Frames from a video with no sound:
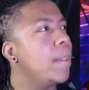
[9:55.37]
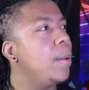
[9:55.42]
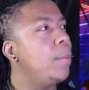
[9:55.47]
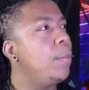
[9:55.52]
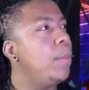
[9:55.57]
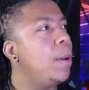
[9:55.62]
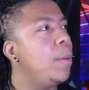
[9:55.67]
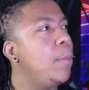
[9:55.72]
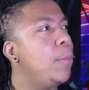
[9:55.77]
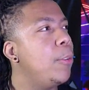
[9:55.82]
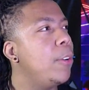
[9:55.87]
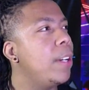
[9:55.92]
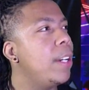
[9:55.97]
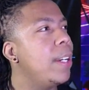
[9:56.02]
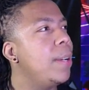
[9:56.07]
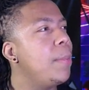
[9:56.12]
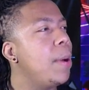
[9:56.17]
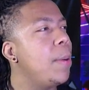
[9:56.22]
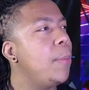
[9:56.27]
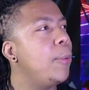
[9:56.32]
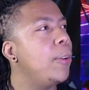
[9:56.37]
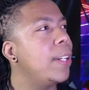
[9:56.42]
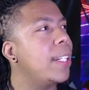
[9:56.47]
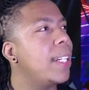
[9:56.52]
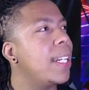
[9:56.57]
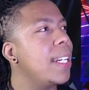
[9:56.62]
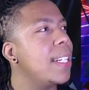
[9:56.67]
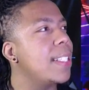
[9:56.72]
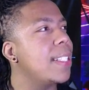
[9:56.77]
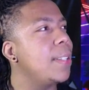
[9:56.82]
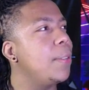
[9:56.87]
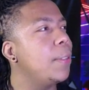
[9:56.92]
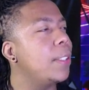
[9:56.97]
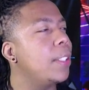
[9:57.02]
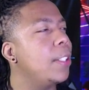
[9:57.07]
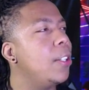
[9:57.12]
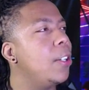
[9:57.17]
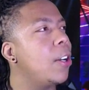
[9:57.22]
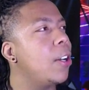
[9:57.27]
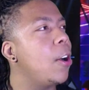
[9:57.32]
my boy, my boy Kingston with the
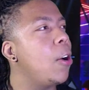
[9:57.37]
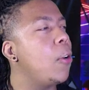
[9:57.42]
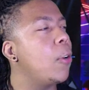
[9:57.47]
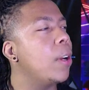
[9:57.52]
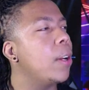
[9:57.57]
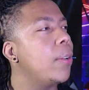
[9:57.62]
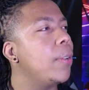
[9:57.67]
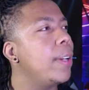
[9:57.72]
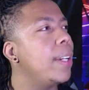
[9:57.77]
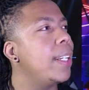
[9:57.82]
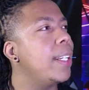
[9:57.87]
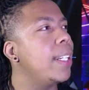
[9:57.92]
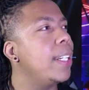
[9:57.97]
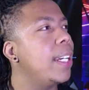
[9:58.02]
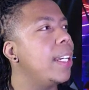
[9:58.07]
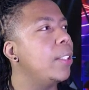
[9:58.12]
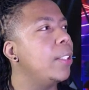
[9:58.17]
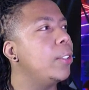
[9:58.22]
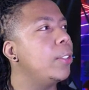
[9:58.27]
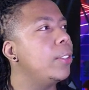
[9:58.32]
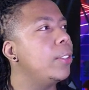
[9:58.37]
Hulk Hogan red and yellow.